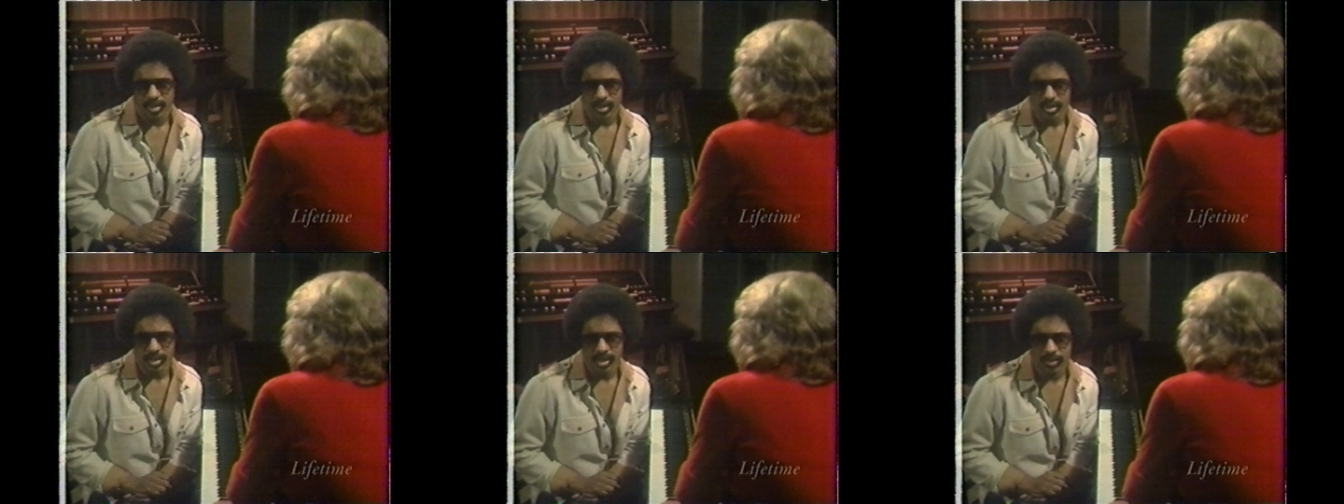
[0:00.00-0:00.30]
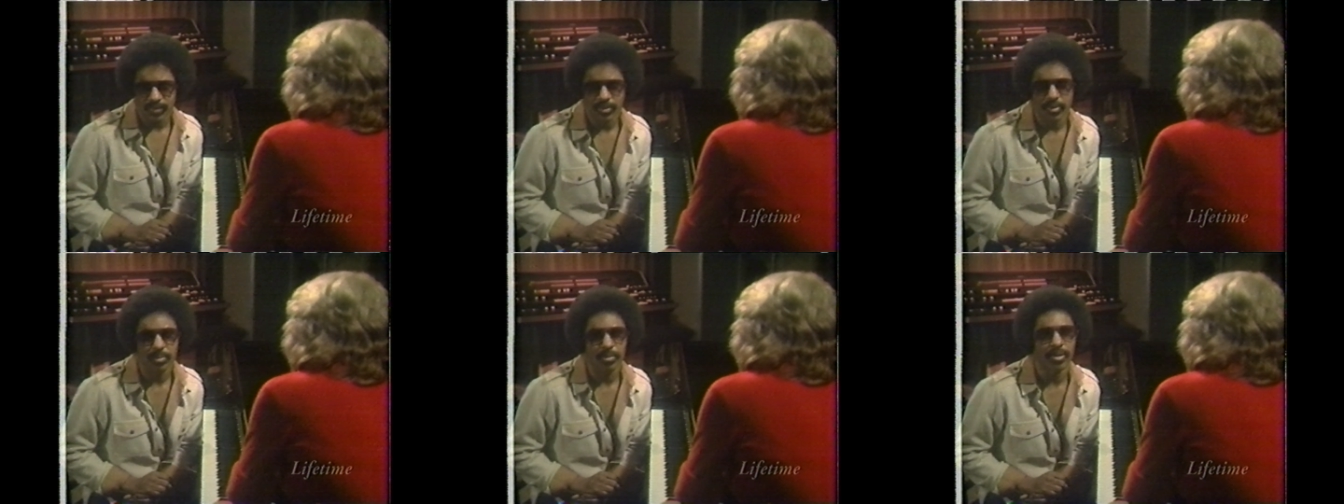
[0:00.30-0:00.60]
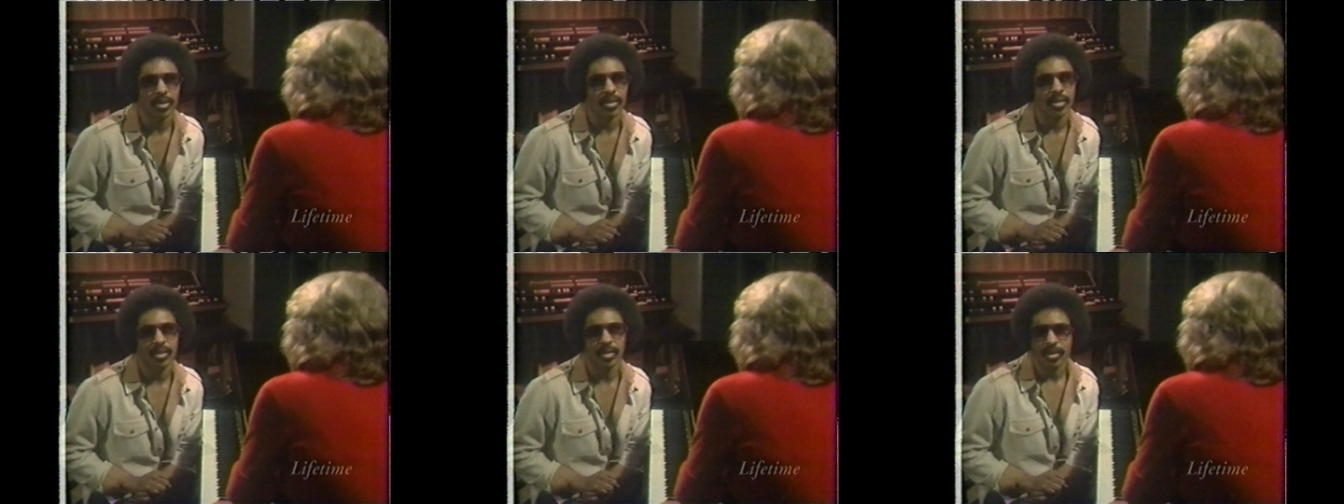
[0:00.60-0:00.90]
and every
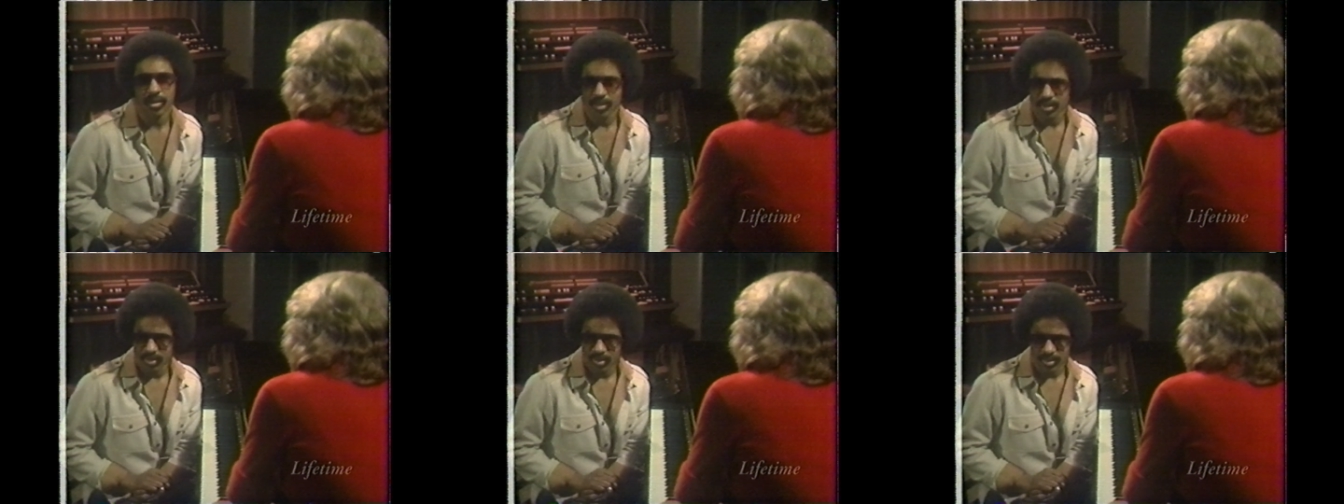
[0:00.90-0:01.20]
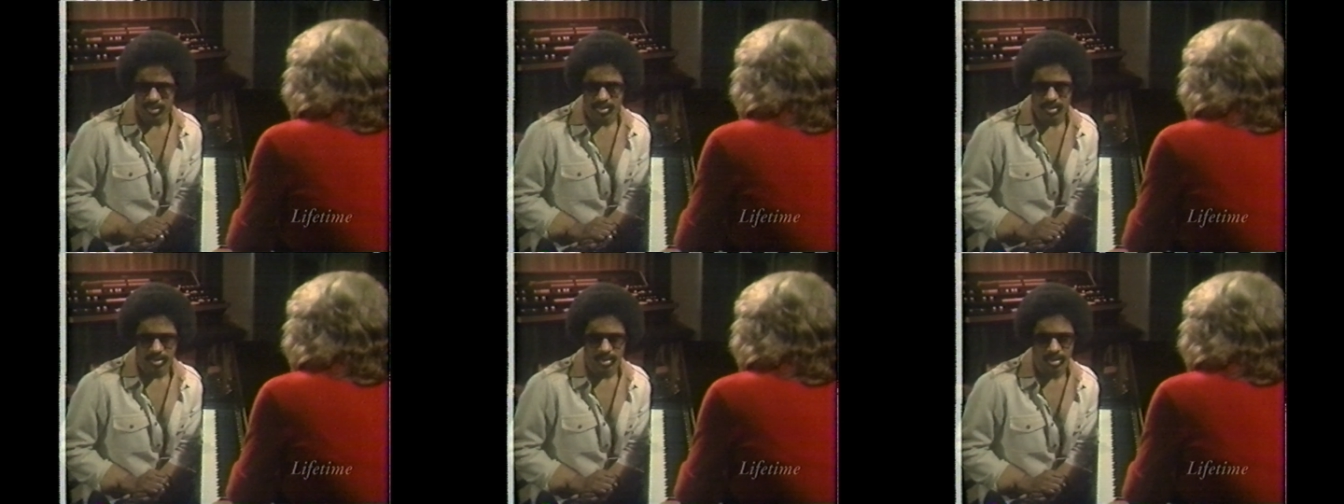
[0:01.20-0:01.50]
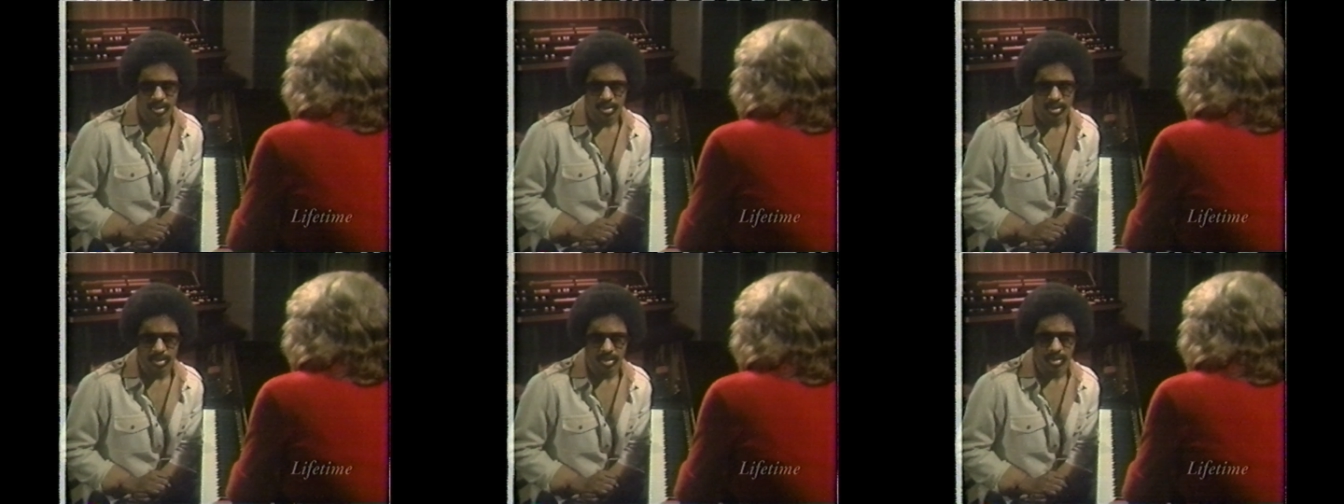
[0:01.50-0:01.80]
one
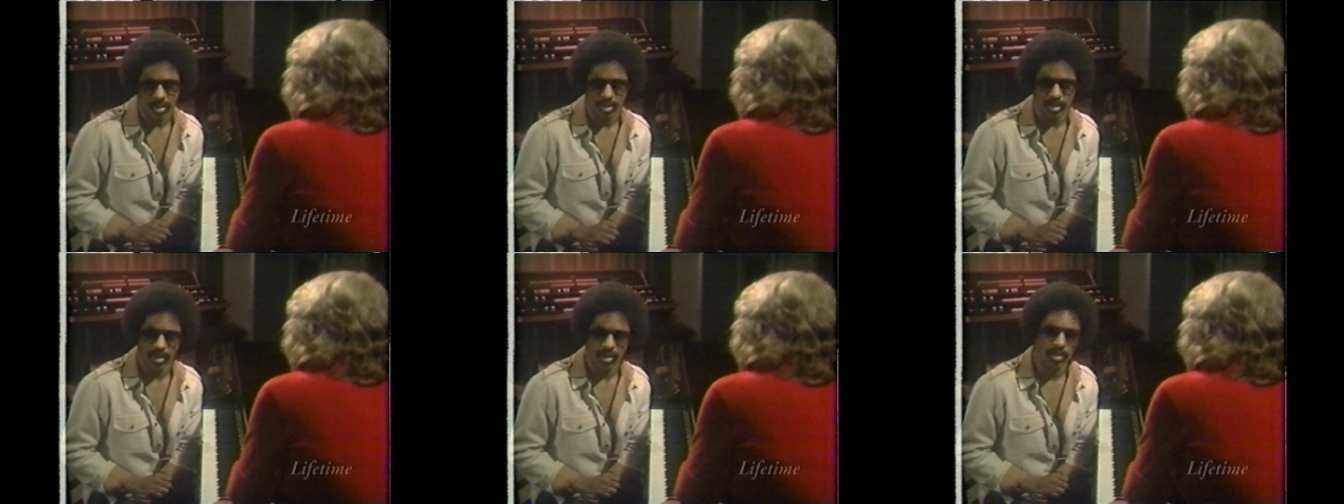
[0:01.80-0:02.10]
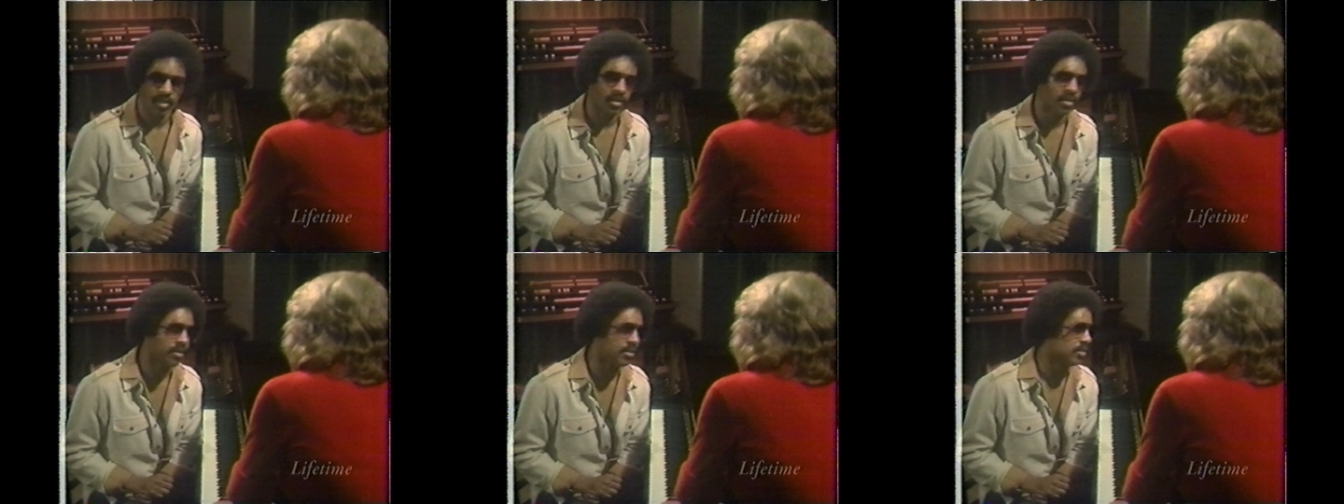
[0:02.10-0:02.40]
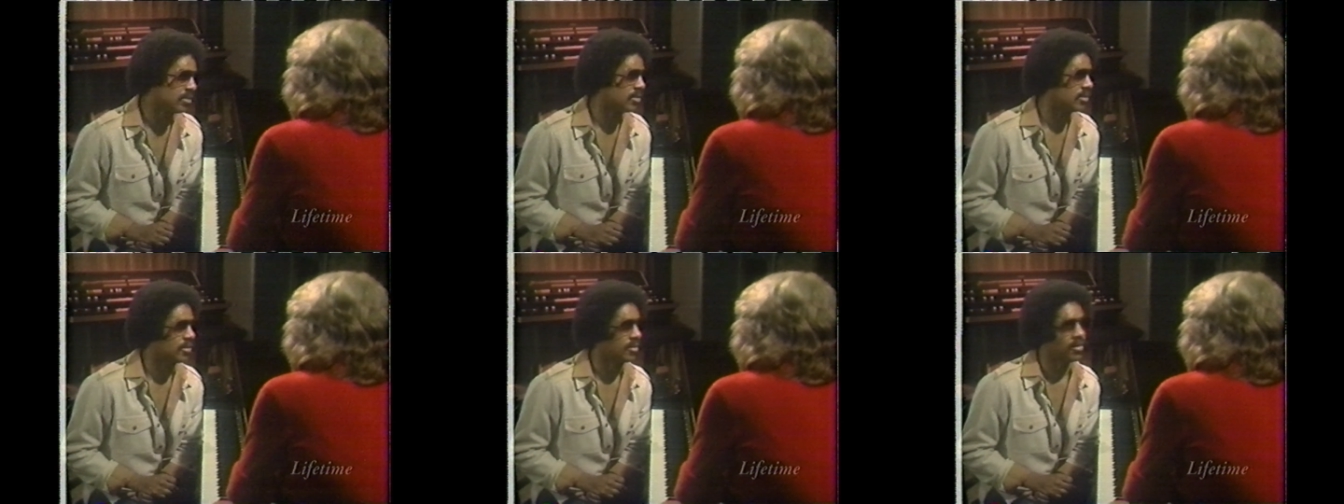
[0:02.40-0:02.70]
in
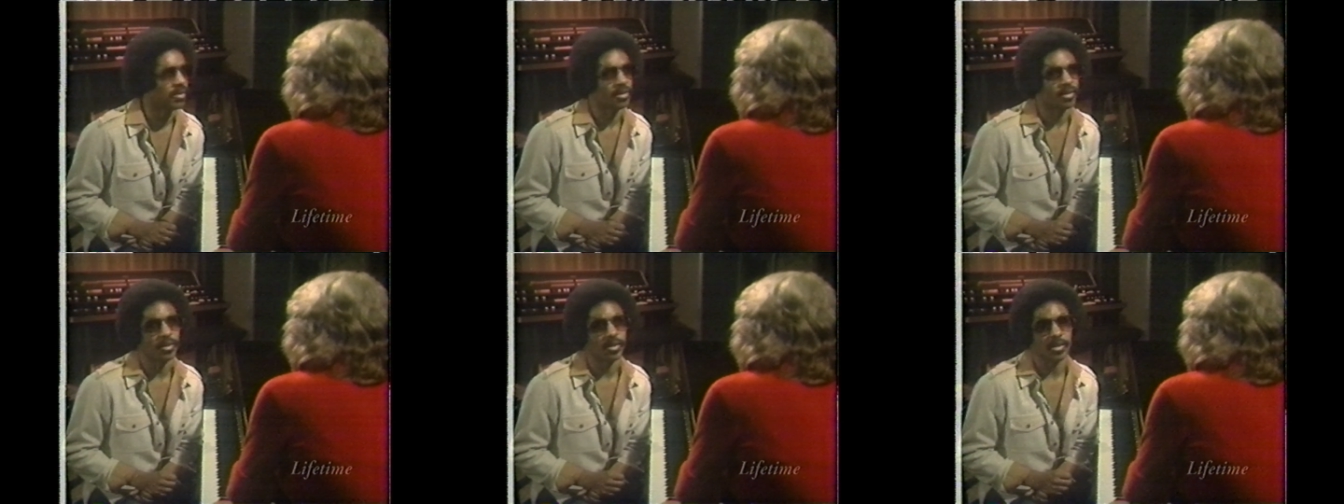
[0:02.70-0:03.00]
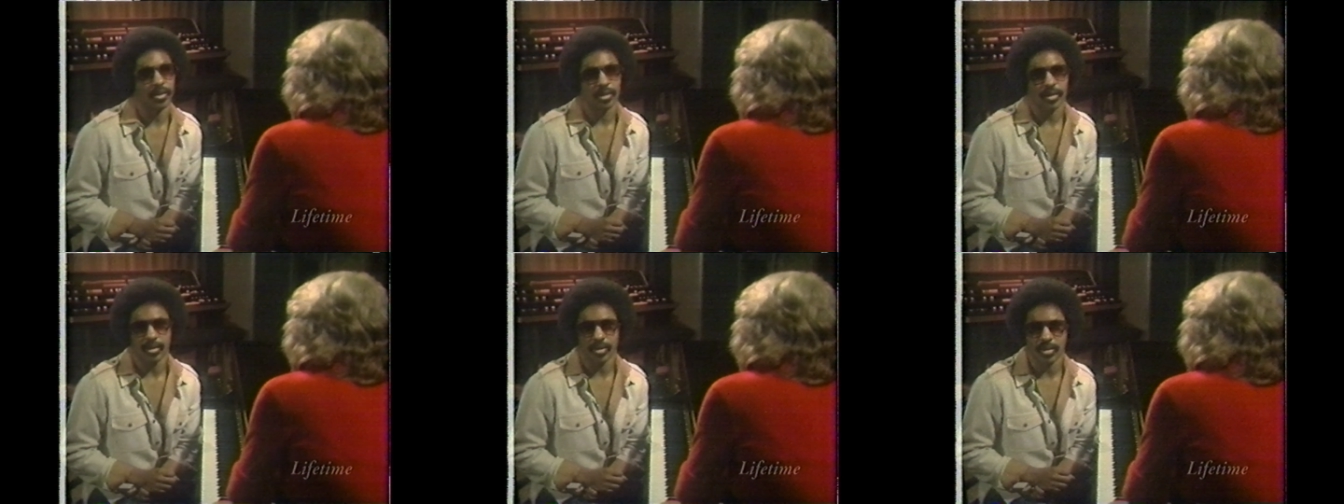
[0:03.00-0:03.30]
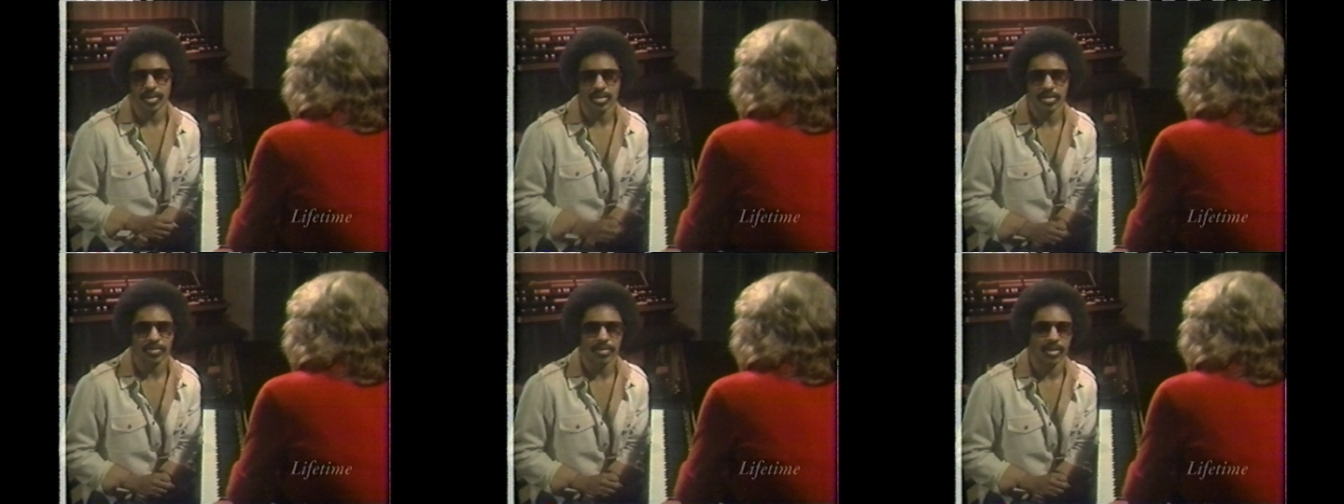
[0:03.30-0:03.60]

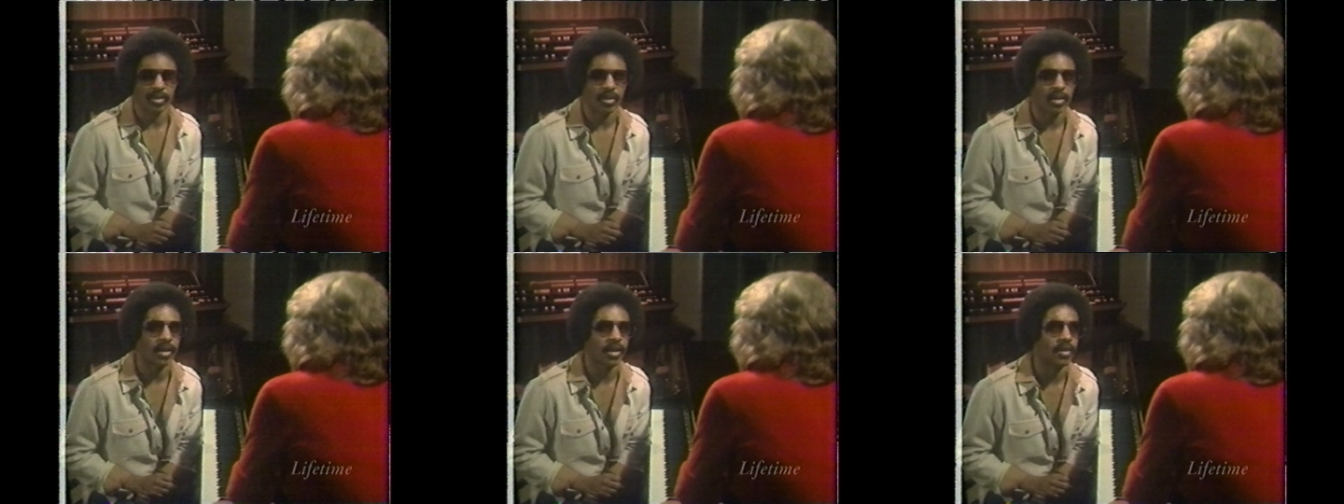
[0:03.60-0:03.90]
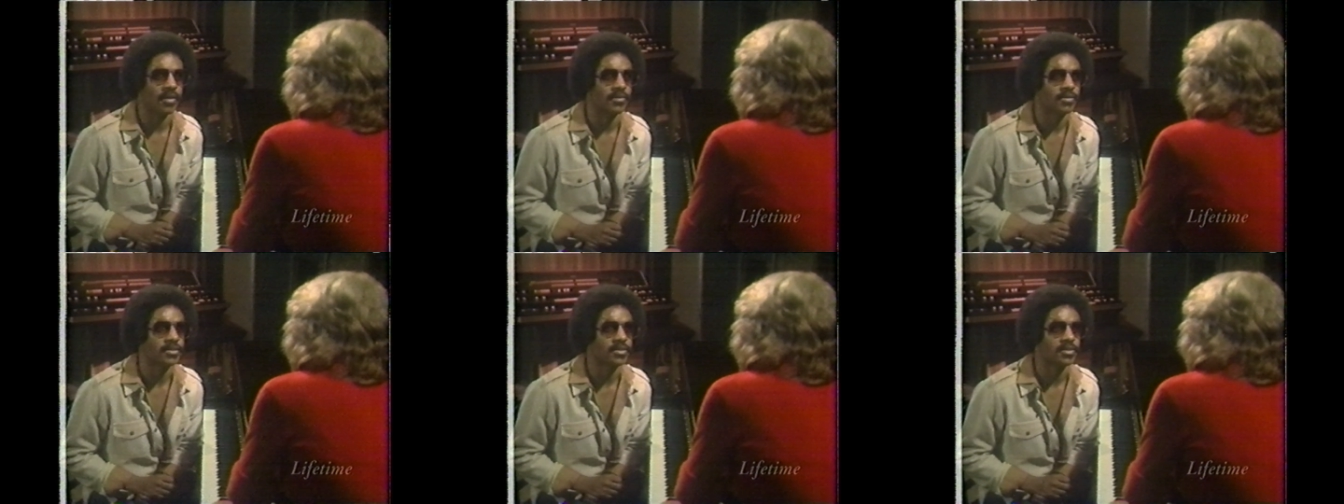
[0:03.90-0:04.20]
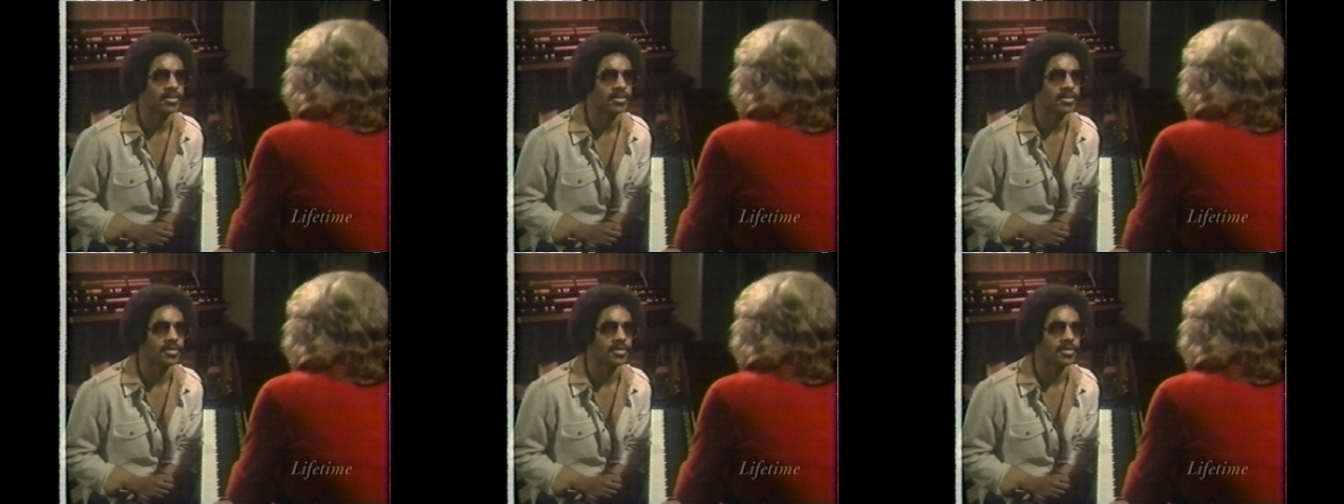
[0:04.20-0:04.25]
each of our lives.